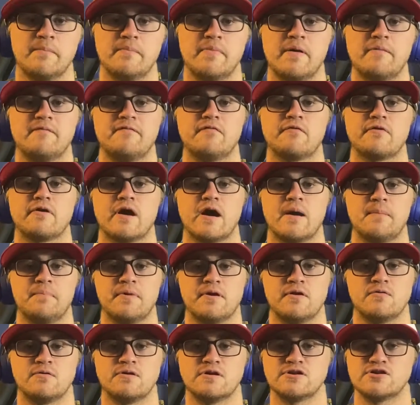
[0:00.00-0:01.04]
But before we hop
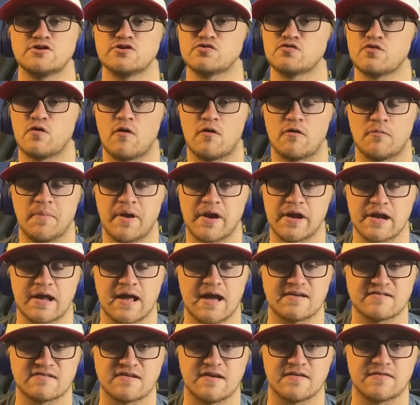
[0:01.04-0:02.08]
into it, just want to remind you
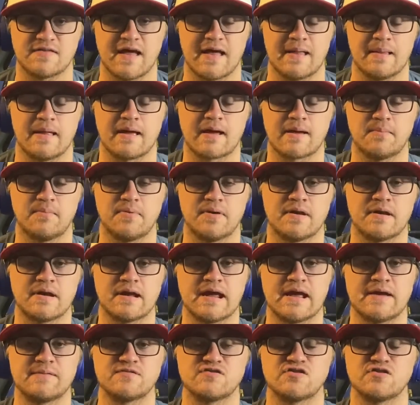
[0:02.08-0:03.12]
guys to hit that like button
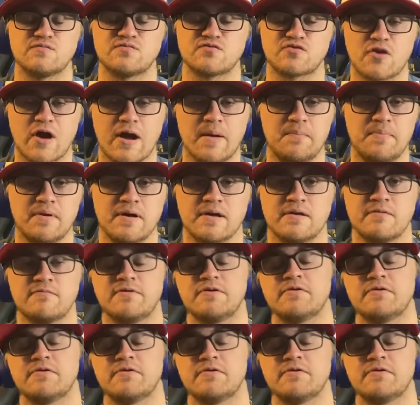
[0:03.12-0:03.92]
and subscribe button.